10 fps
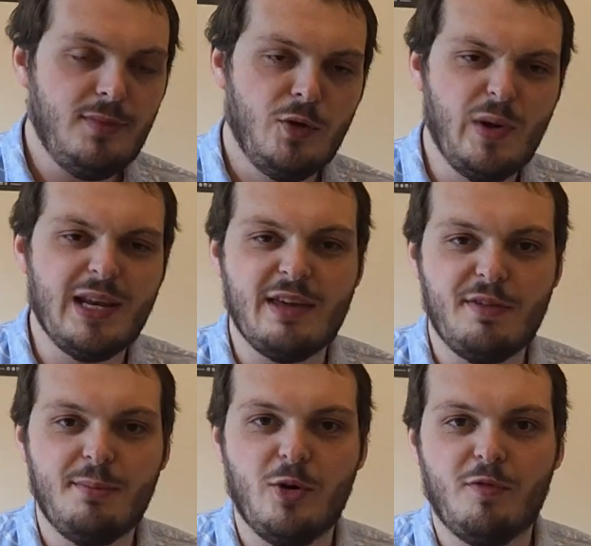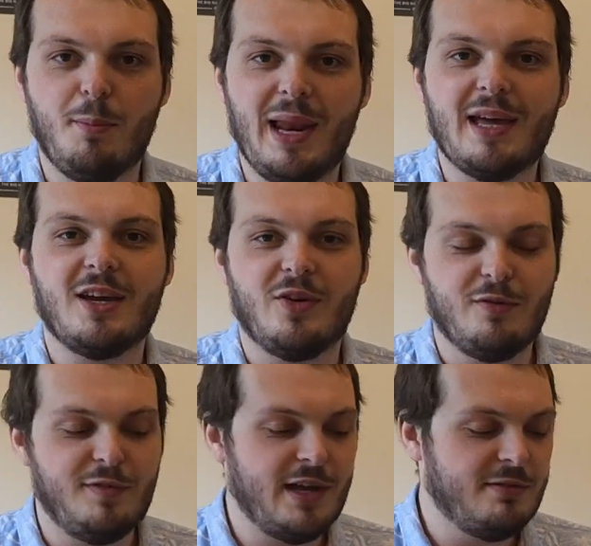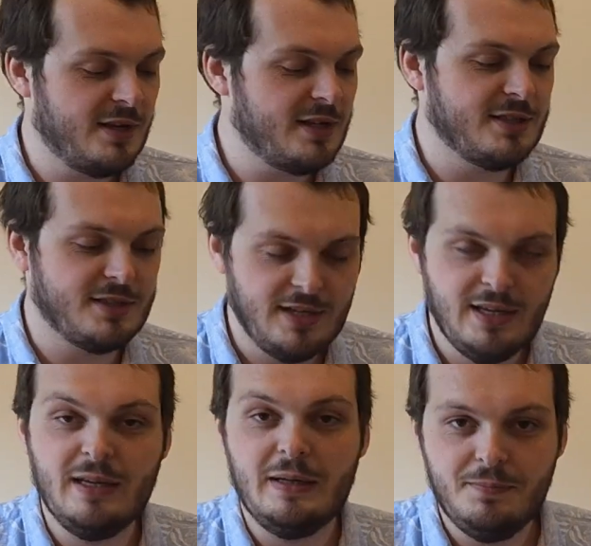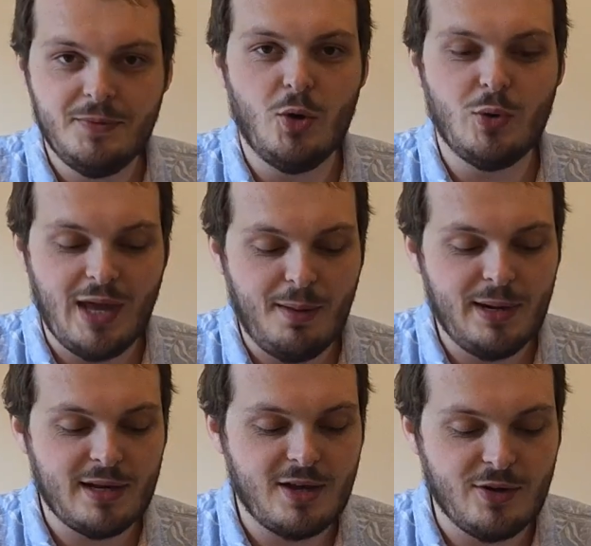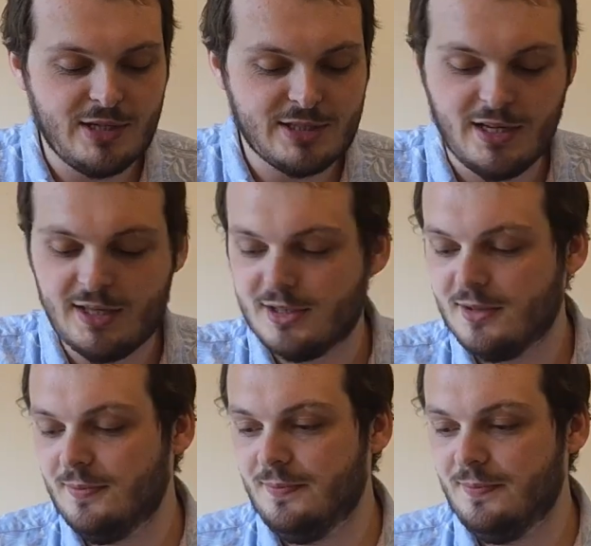Really give it more of a blackcurrant flavour, because, oh yeah, blackcurrant is nice.